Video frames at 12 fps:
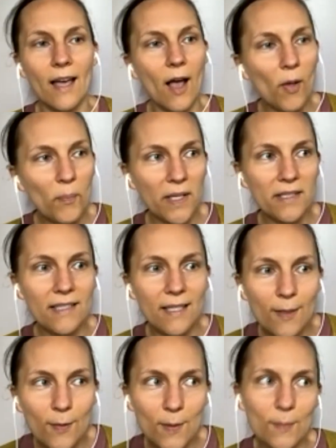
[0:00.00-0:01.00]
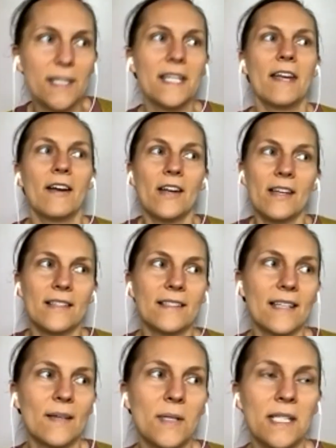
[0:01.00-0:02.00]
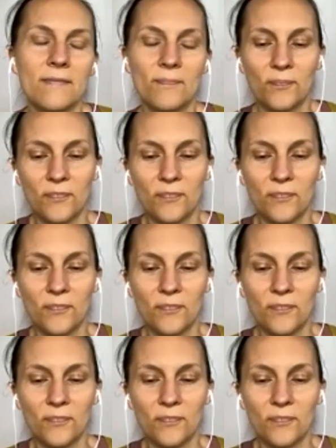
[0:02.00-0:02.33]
help us in those weak areas. I mean,